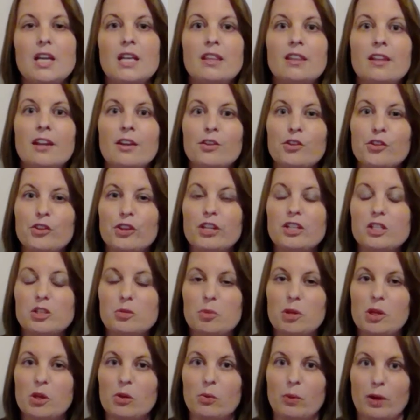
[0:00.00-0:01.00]
The other thing to
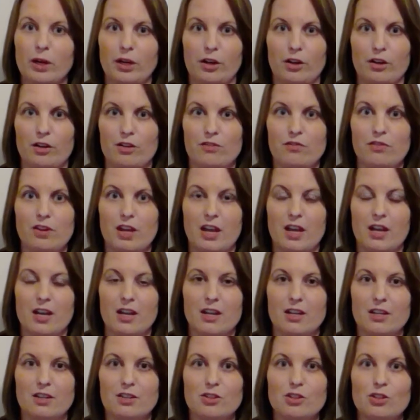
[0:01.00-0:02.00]
be aware of
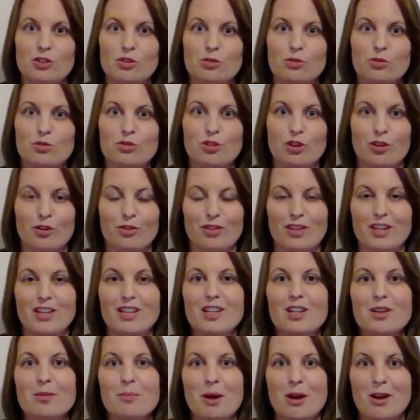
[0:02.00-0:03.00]
as you start
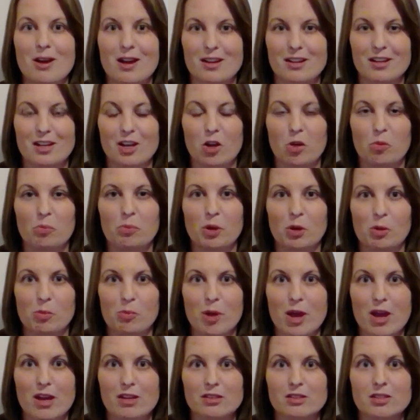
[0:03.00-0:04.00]
thinking about how to help your
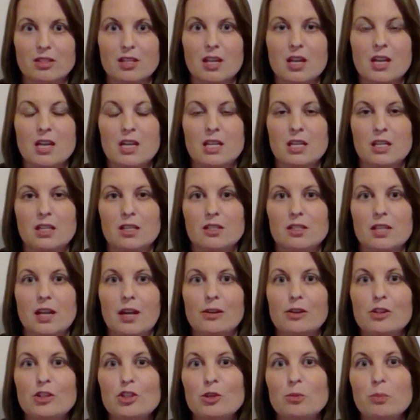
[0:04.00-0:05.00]
pets is, how
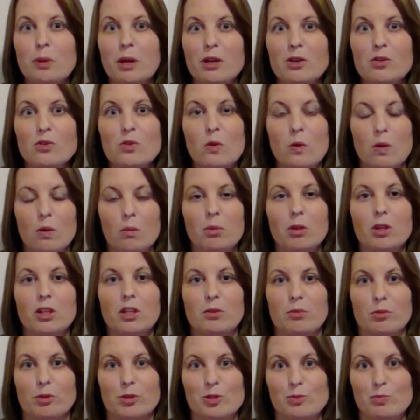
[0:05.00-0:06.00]
does your pet normally
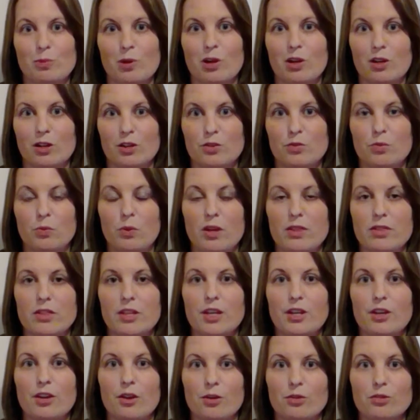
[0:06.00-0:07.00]
respond when they
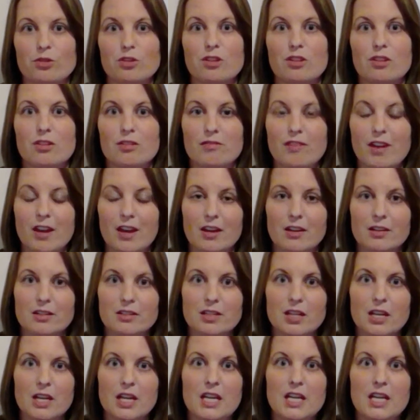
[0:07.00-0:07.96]
go to the vet?